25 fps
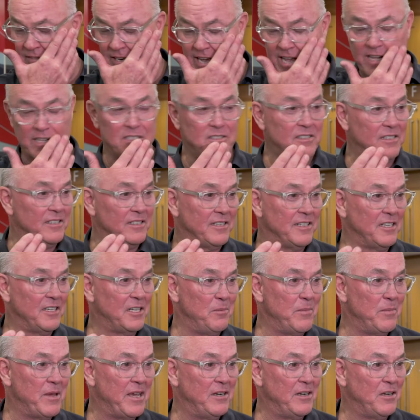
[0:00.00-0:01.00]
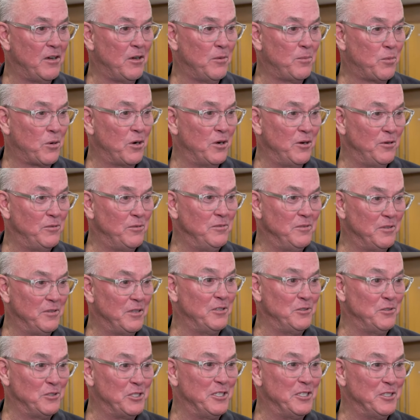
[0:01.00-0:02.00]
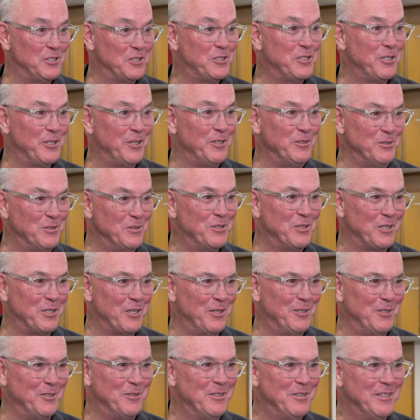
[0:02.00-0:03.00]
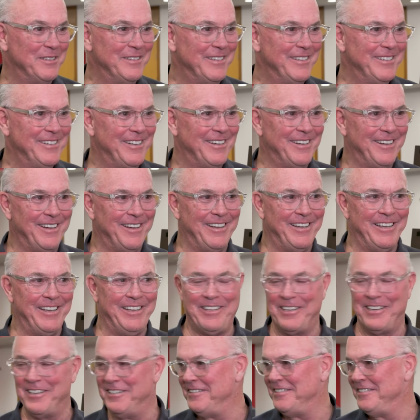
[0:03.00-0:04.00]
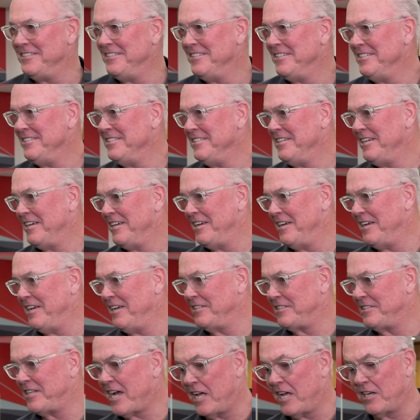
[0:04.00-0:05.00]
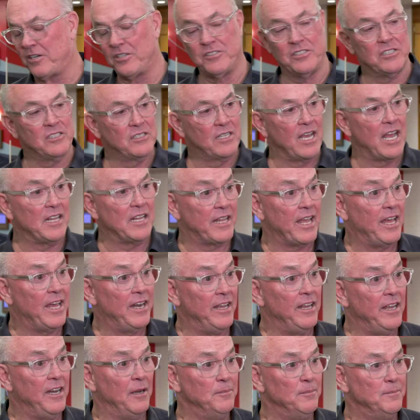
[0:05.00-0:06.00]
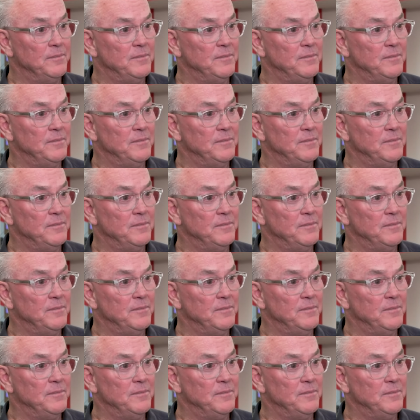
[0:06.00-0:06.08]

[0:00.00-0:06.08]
tackle. I think he made All Pro those years too. So uh, he can. Uh, Tyler's got that in it,